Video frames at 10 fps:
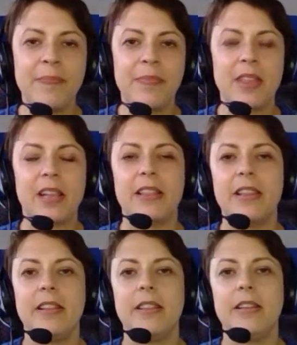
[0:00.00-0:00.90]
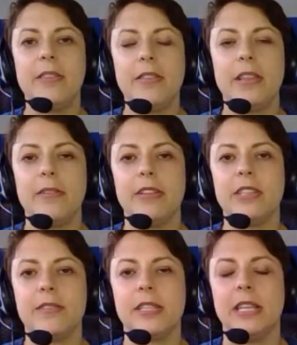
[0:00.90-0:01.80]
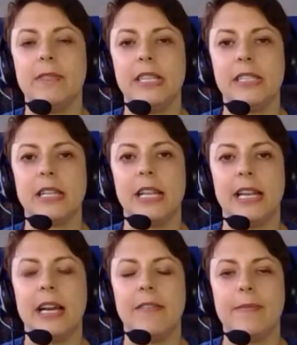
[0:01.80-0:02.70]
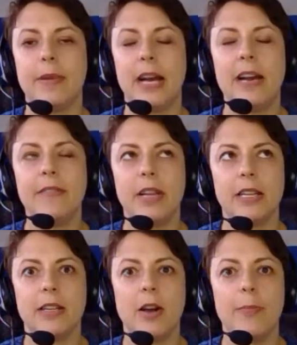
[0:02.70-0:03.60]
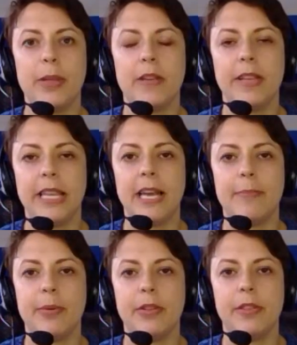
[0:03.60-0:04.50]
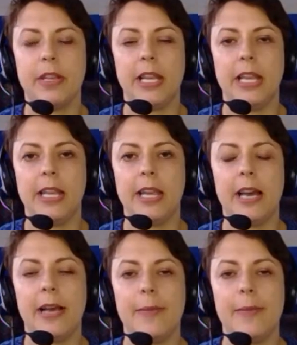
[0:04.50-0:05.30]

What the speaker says: And the other thing which I've seen recently, and I haven't had a copy of it yet, but the